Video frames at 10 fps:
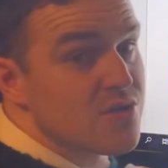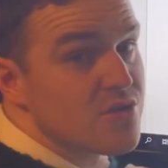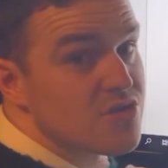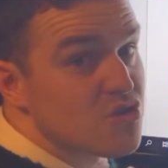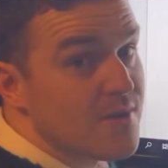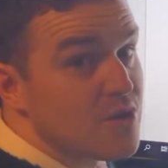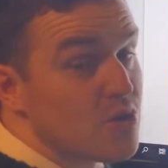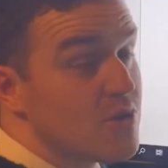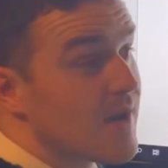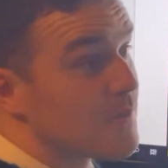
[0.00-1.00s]
So I know
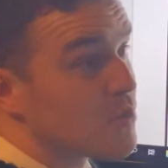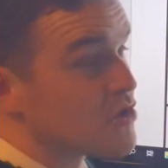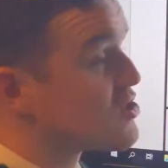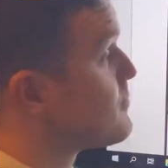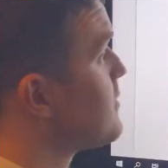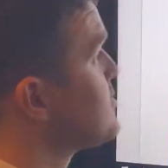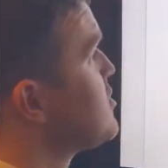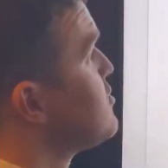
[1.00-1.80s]
I'm going to jump up in 2.